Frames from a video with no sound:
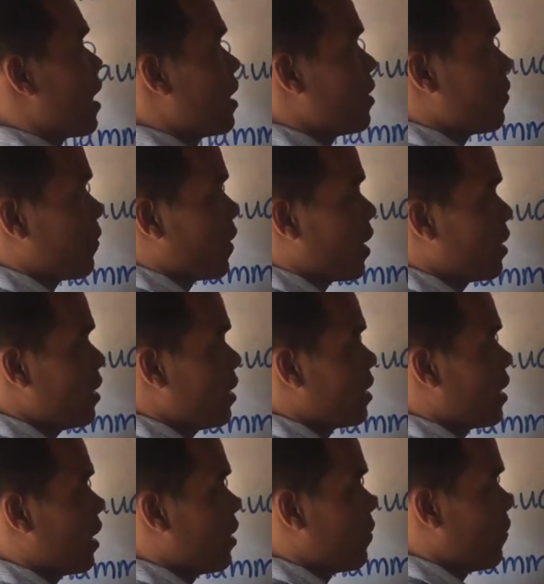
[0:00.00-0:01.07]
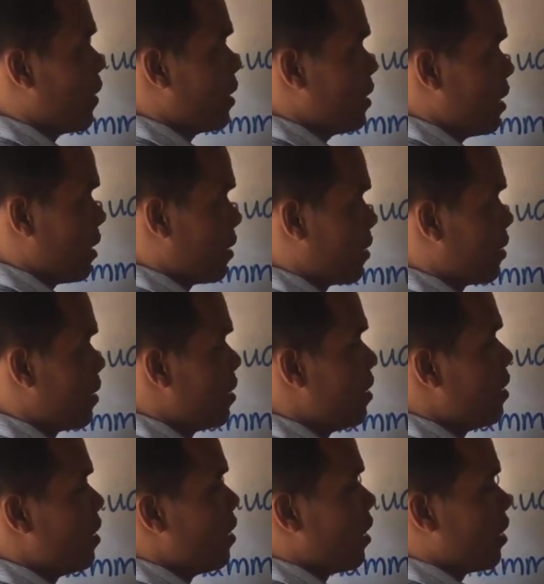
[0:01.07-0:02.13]
non-defining.
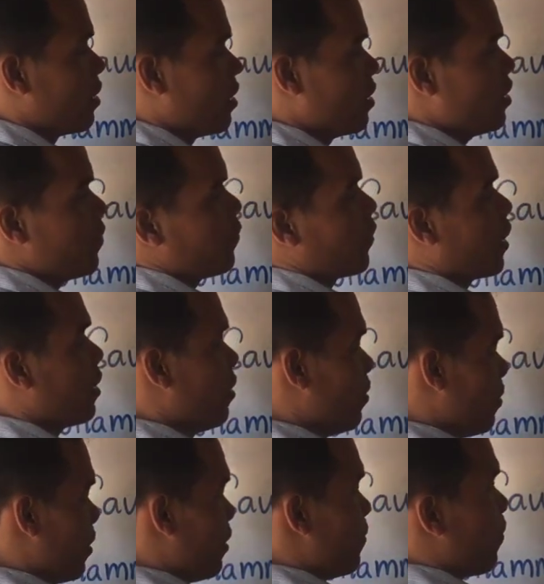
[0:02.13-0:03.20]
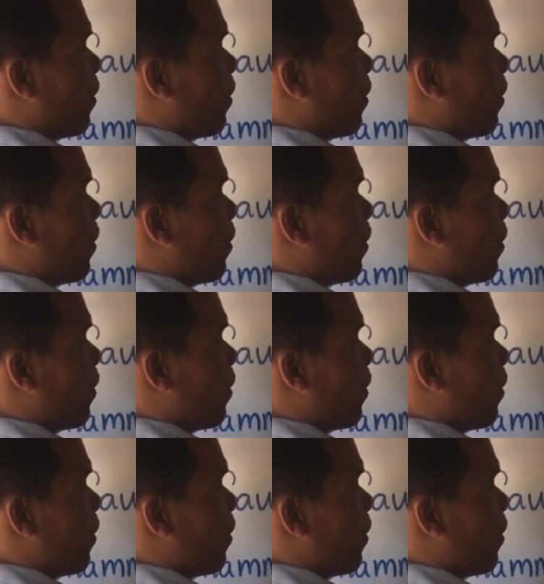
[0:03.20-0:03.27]
The different only